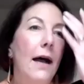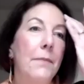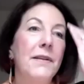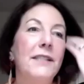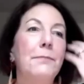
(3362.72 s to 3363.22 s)

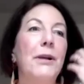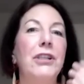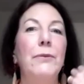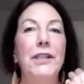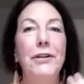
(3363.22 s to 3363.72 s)

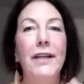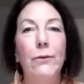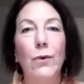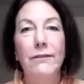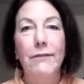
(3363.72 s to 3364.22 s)
Especially when you
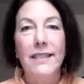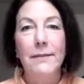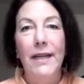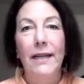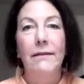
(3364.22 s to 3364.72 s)
get one
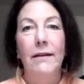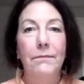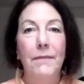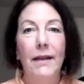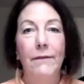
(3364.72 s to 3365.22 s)
resume
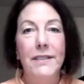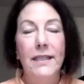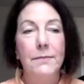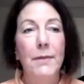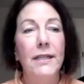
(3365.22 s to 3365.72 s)
every
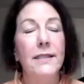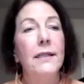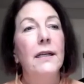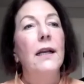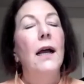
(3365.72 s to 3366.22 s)
6
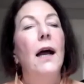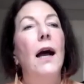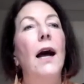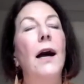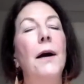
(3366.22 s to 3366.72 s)
months.
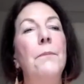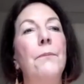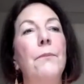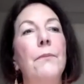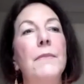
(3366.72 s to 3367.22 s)

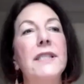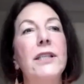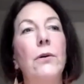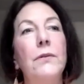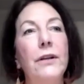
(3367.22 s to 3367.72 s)

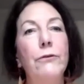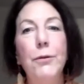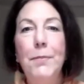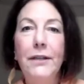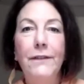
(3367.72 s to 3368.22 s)
So the
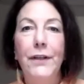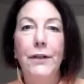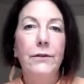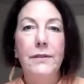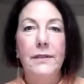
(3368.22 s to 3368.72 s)
group
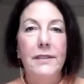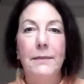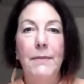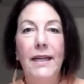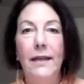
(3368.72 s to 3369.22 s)
interview
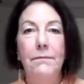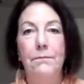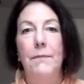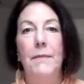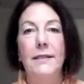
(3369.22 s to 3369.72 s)
to me
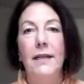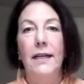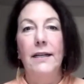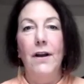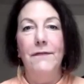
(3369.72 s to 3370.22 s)
is
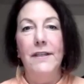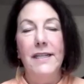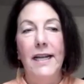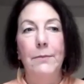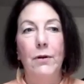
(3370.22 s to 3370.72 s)
kind of off the
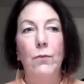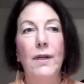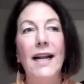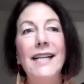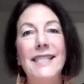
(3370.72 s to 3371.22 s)
table.
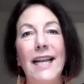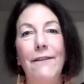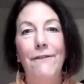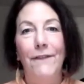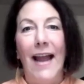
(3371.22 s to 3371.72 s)
When I
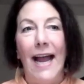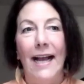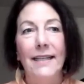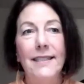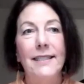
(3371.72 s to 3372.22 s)
say
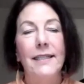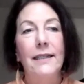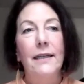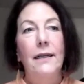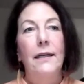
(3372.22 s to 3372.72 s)
fast,
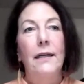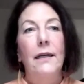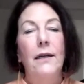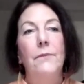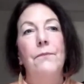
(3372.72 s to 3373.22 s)

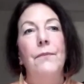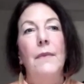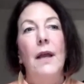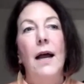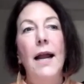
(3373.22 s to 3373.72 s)

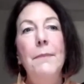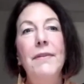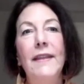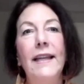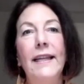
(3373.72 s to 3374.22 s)

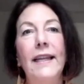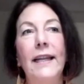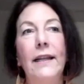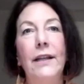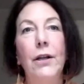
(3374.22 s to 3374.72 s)
I'm
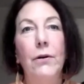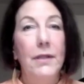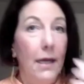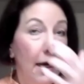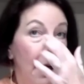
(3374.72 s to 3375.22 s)
thinking, you
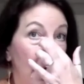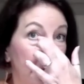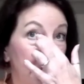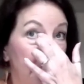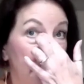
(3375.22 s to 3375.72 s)
know,
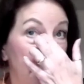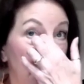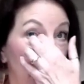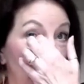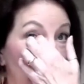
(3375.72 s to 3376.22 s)

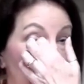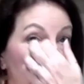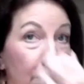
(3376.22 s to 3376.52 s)
I